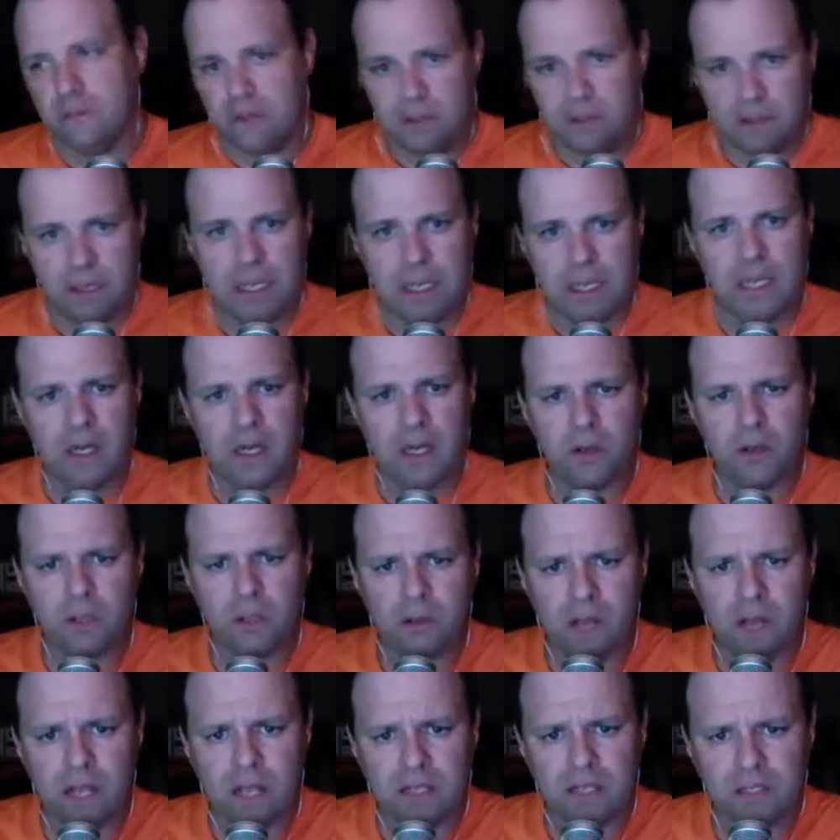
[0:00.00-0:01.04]
and OU
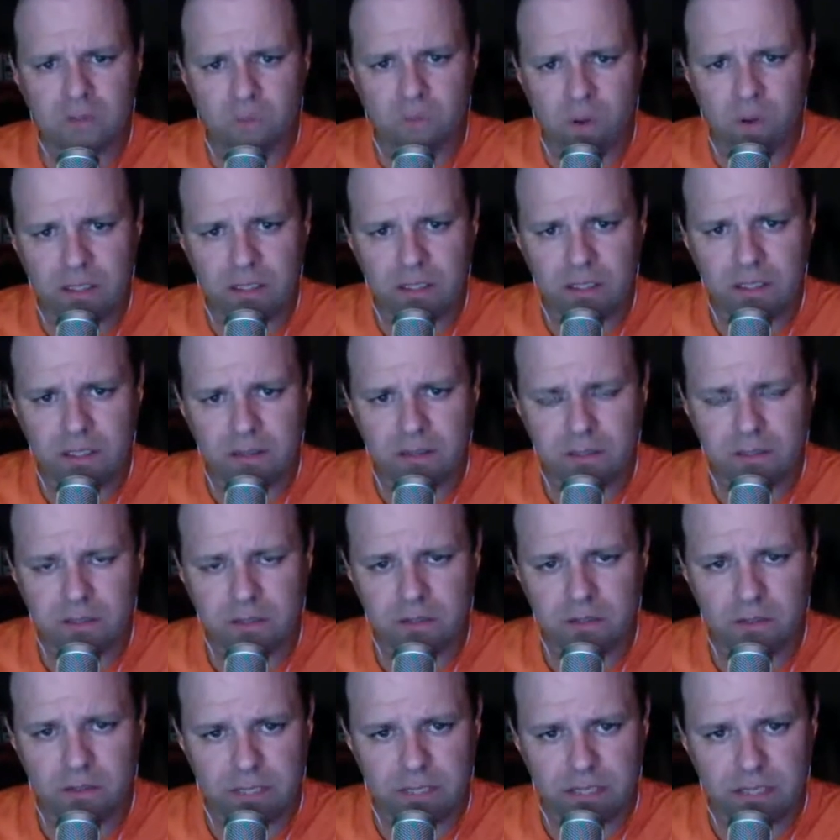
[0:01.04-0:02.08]
lost once to
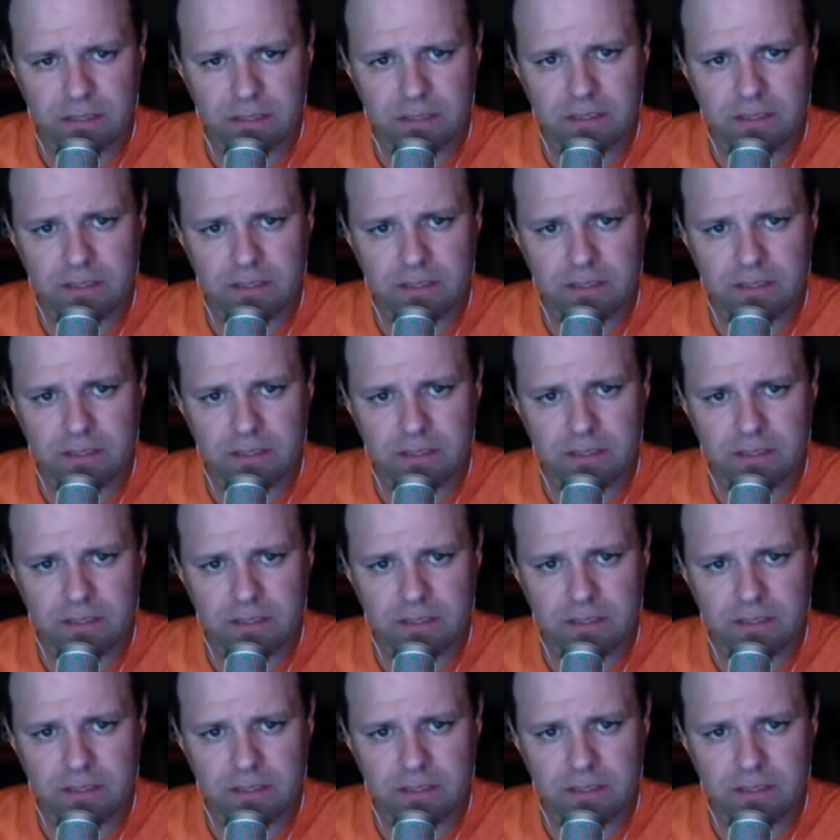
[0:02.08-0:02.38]
Texas?